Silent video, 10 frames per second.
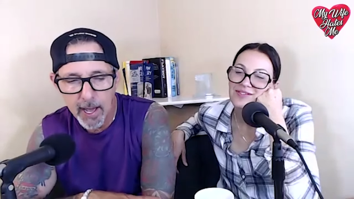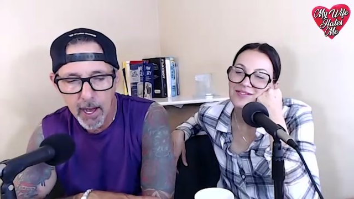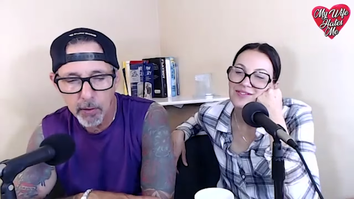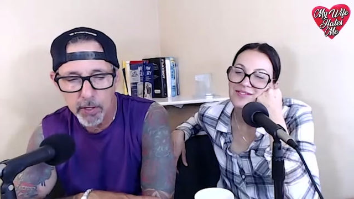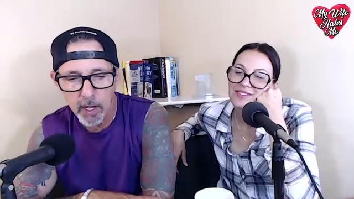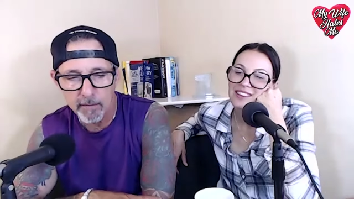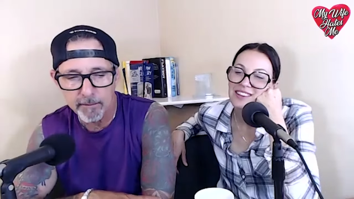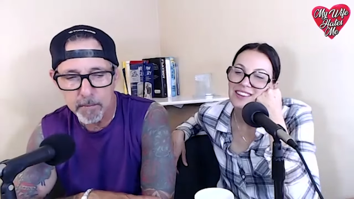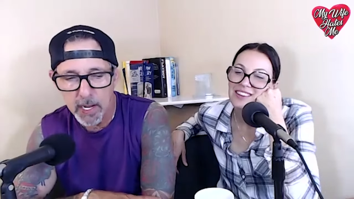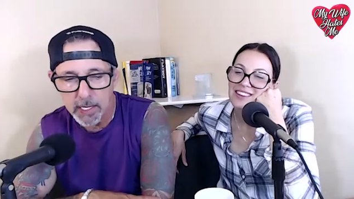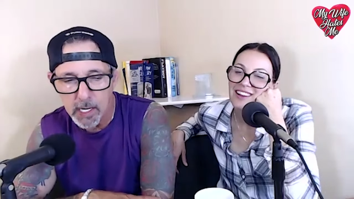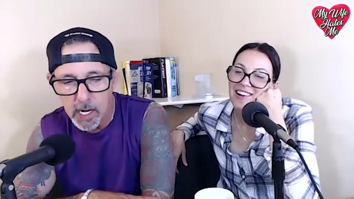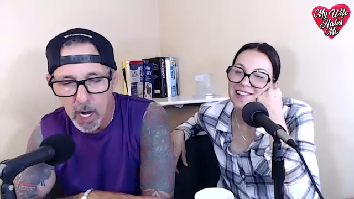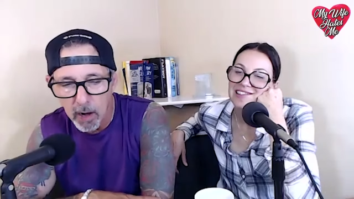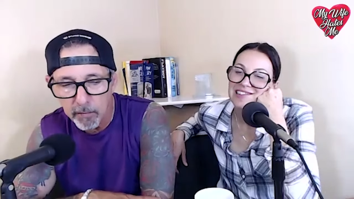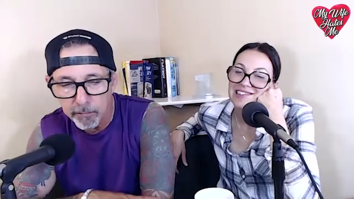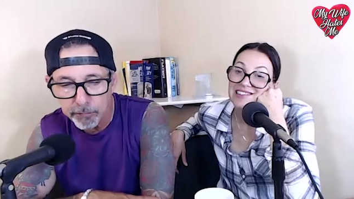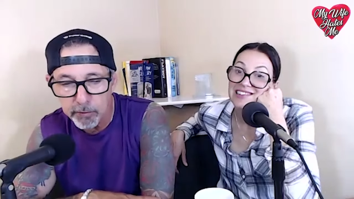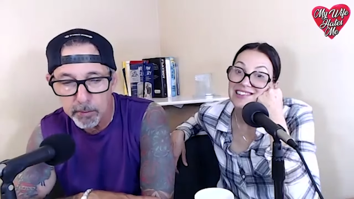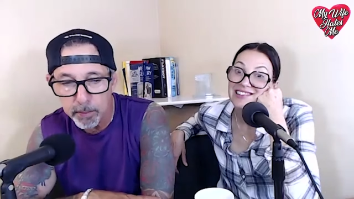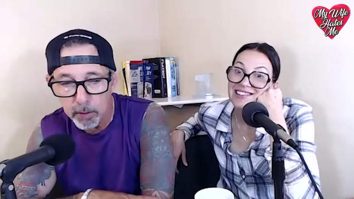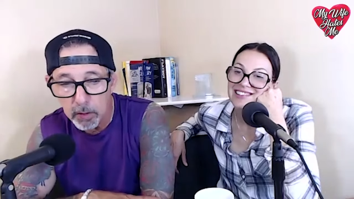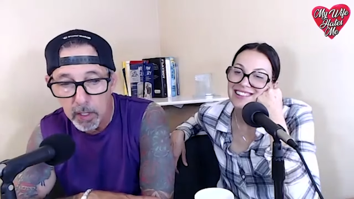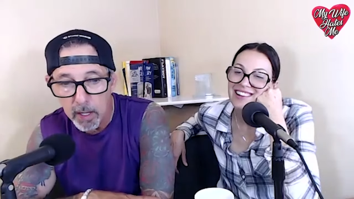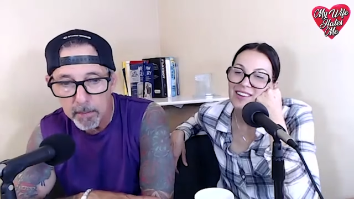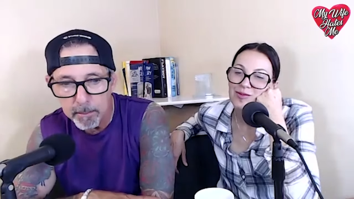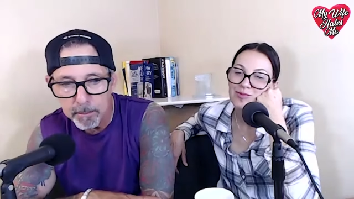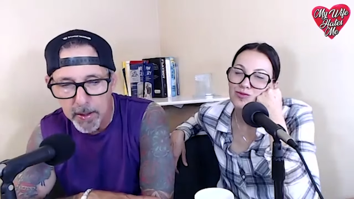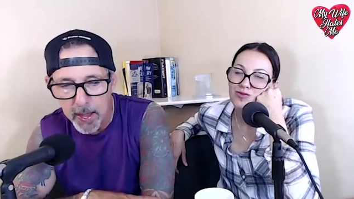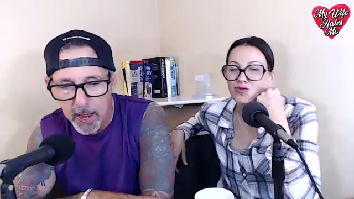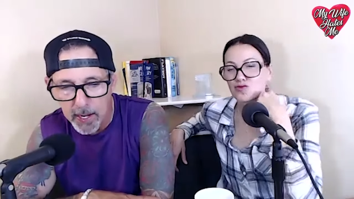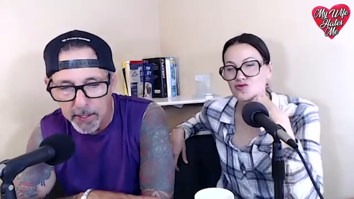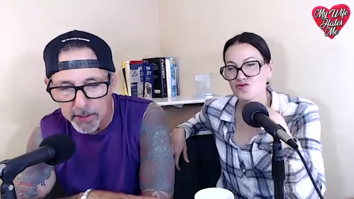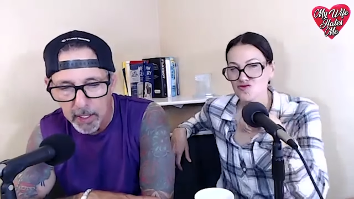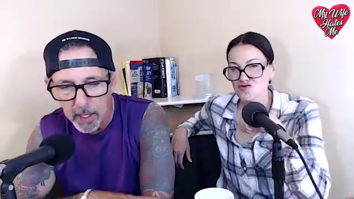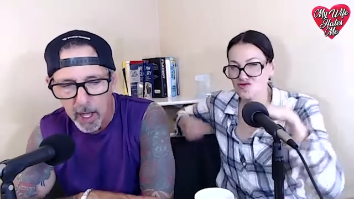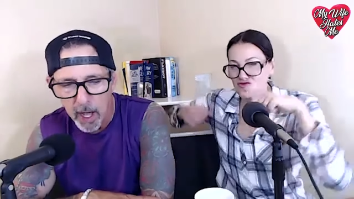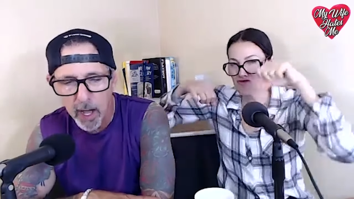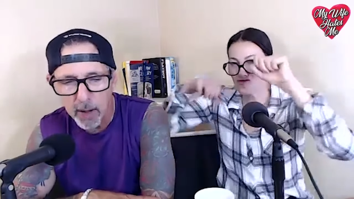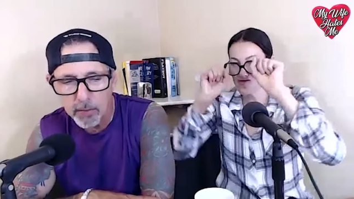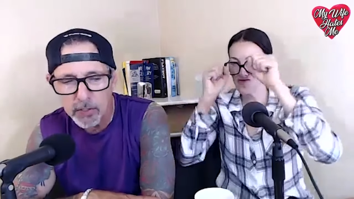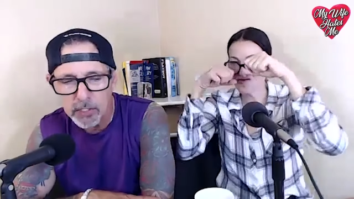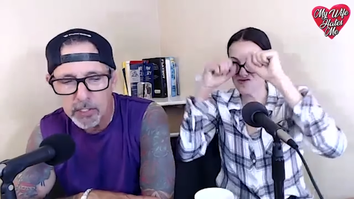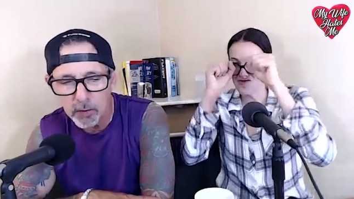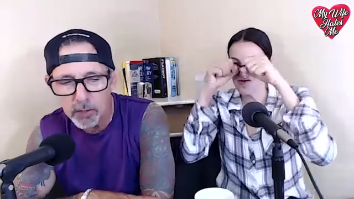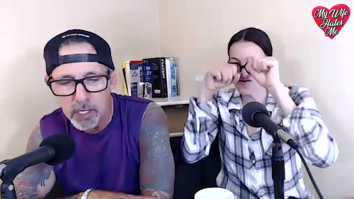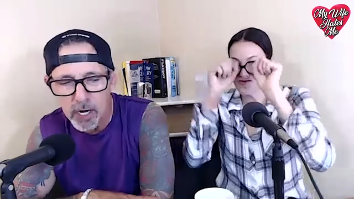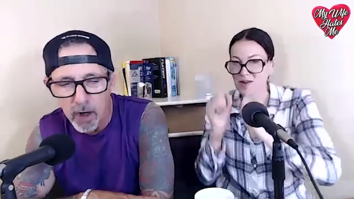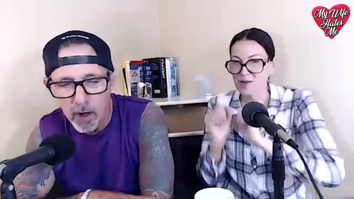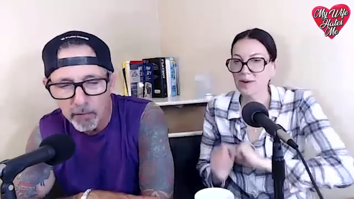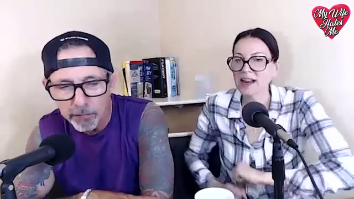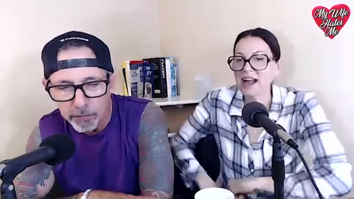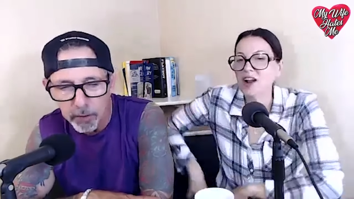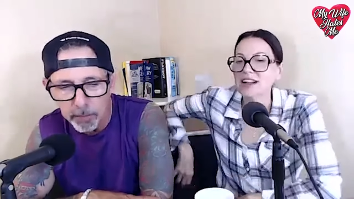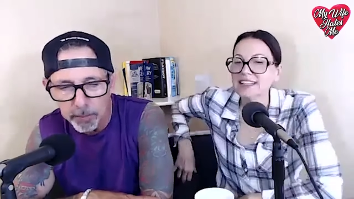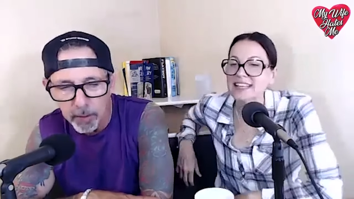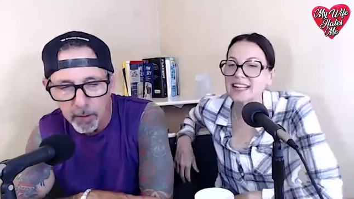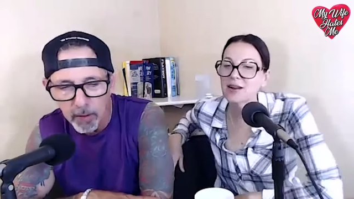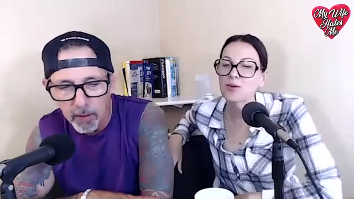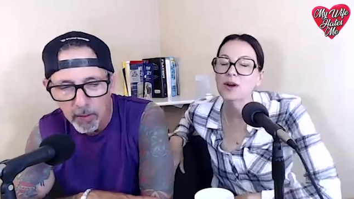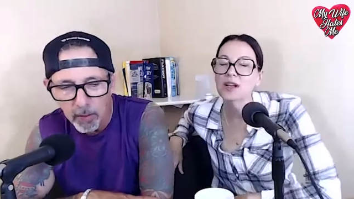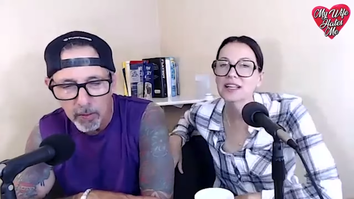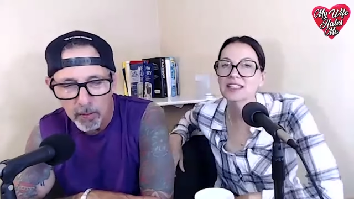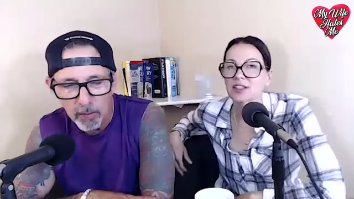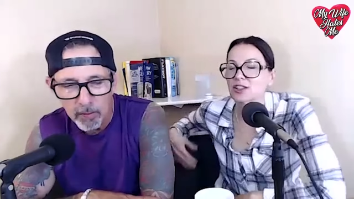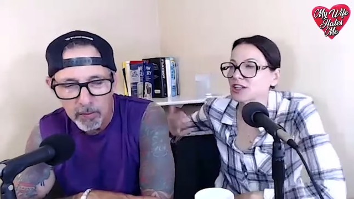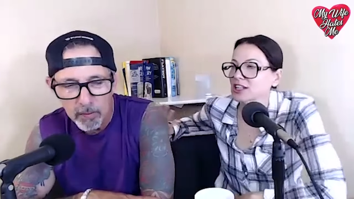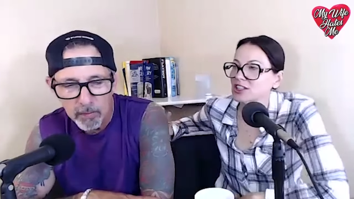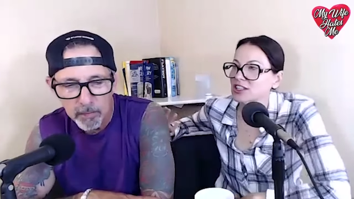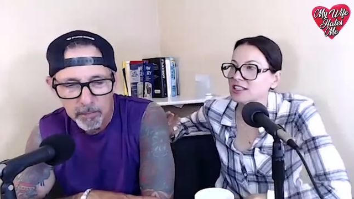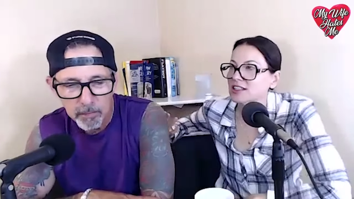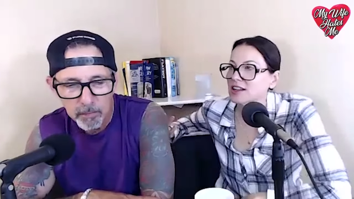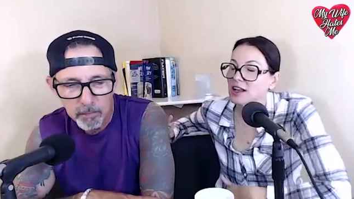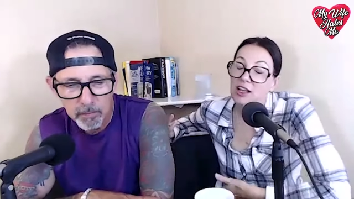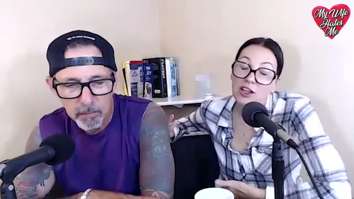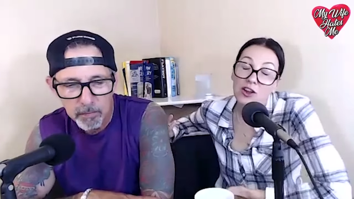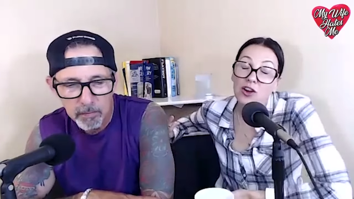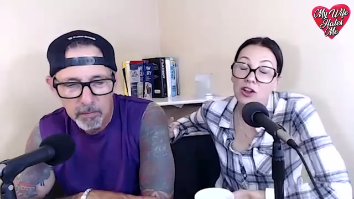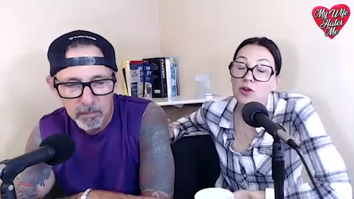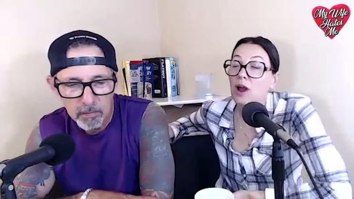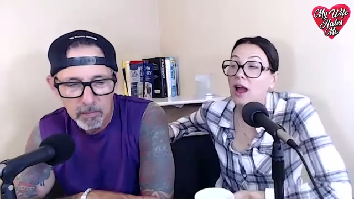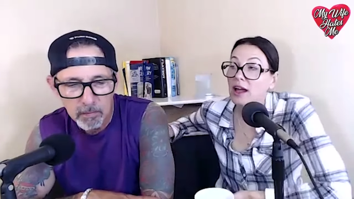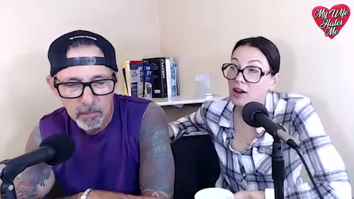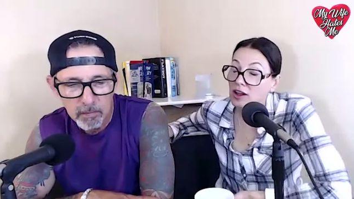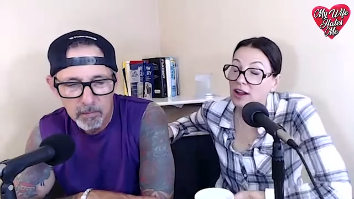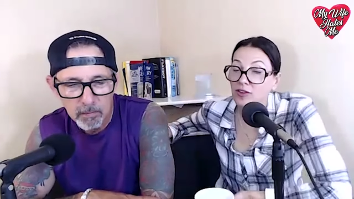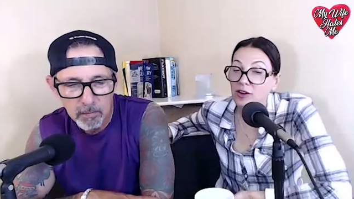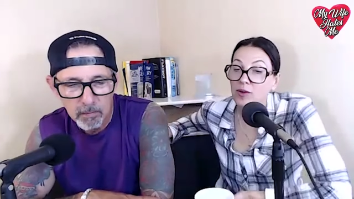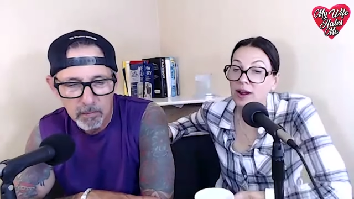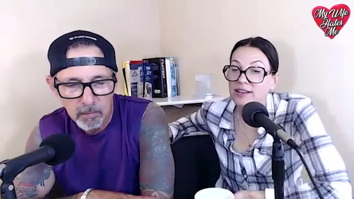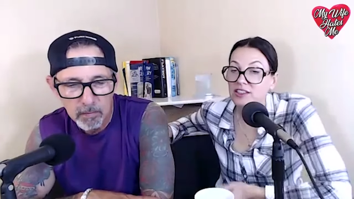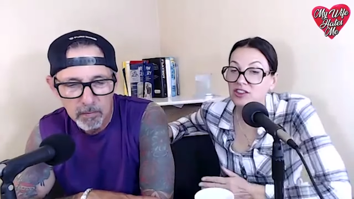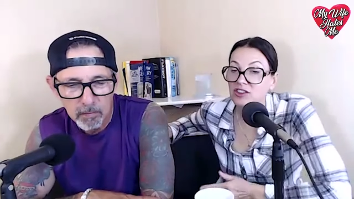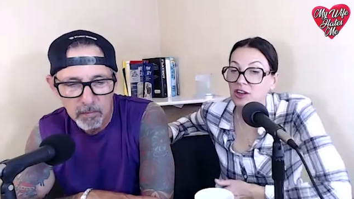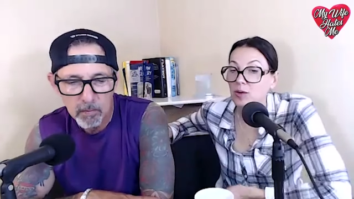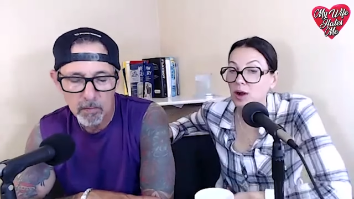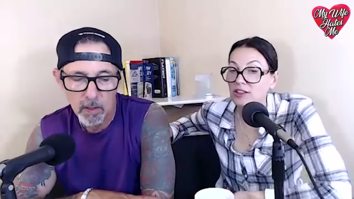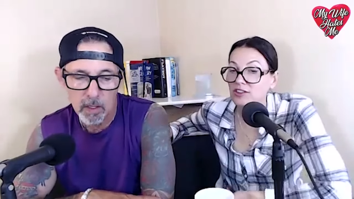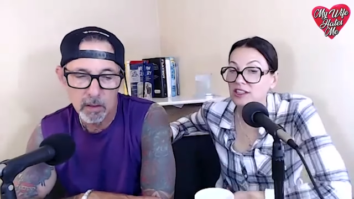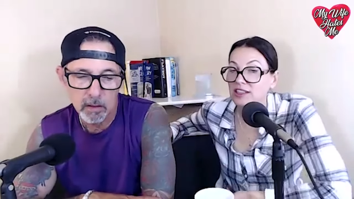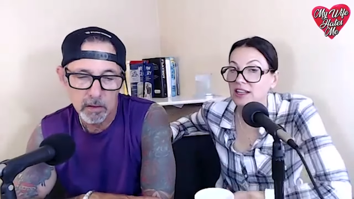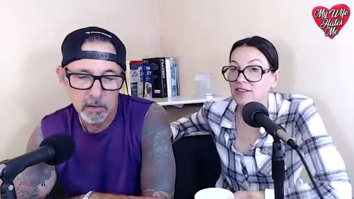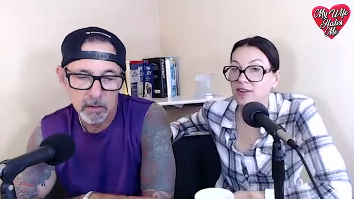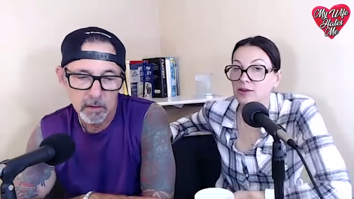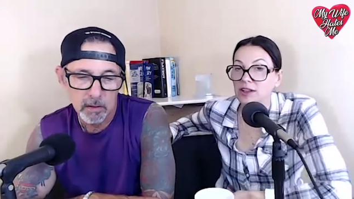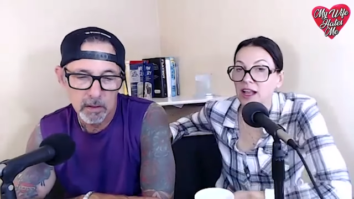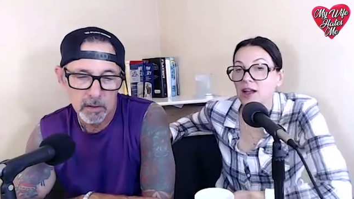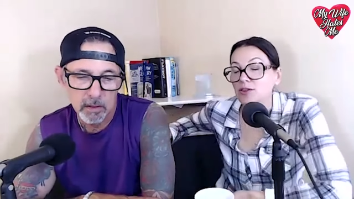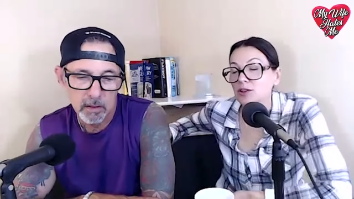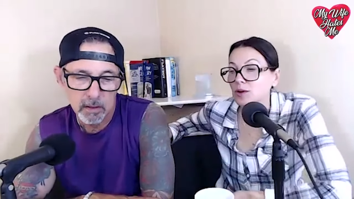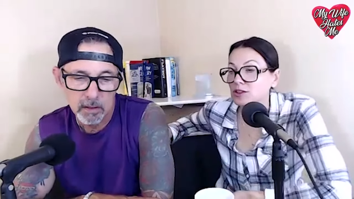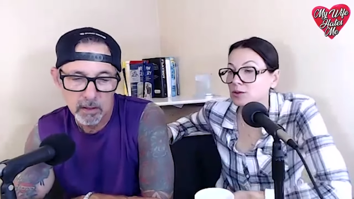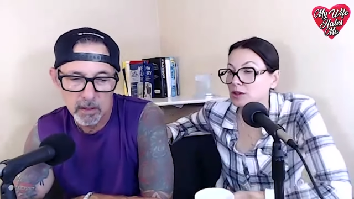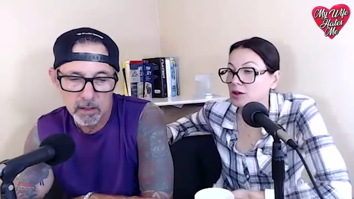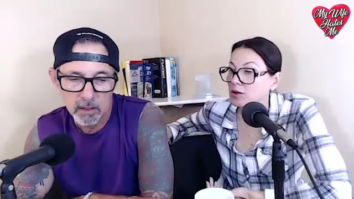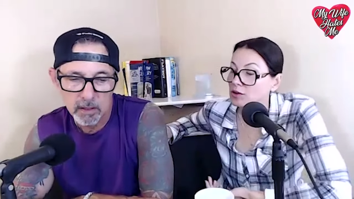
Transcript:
Speaker 1: out of my comfortable bed. Mm-hmm. I was so comfortable. But I already said I
Speaker 2: wouldn't, so you could have just you you had every right to just start watching it. And then if I was like, "Hey, I was going to watch it with you," you go,